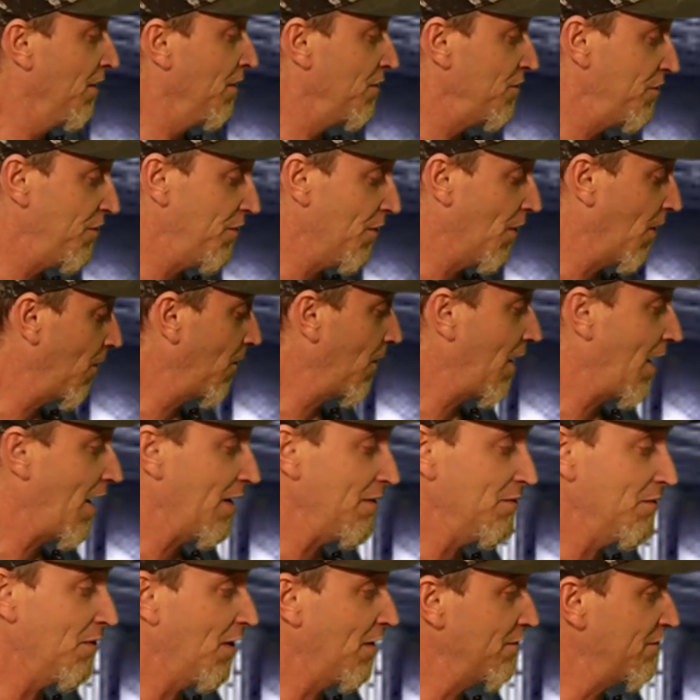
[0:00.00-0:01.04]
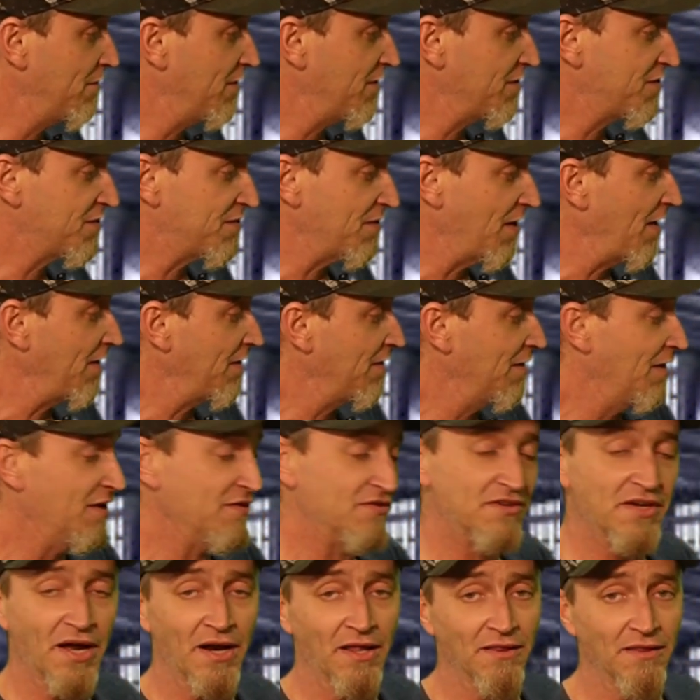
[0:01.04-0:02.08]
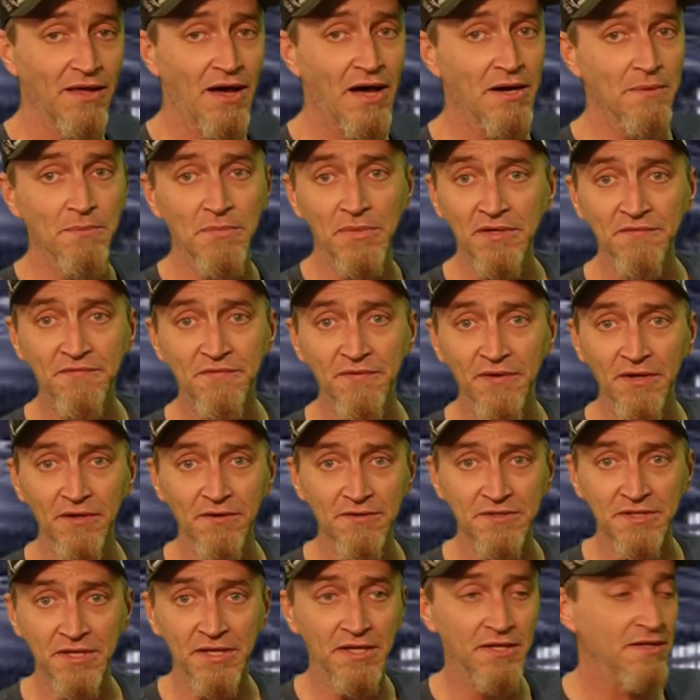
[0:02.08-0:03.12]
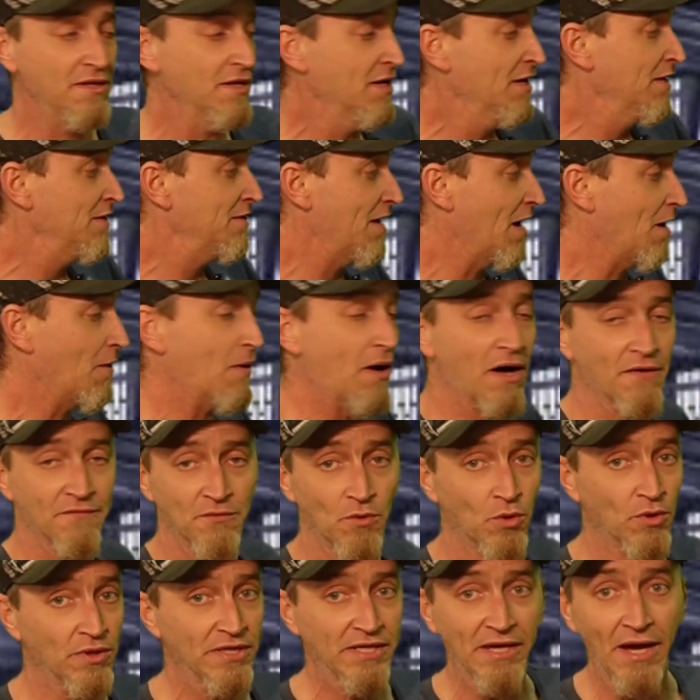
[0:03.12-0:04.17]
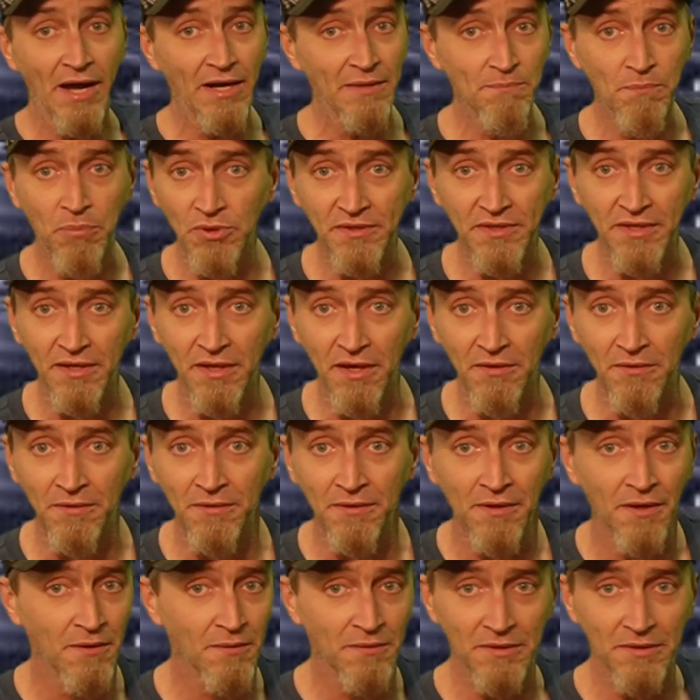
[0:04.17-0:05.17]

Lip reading: You know, I love this thing. It's got a lot of minifigures in it. Now, I've already got it put together.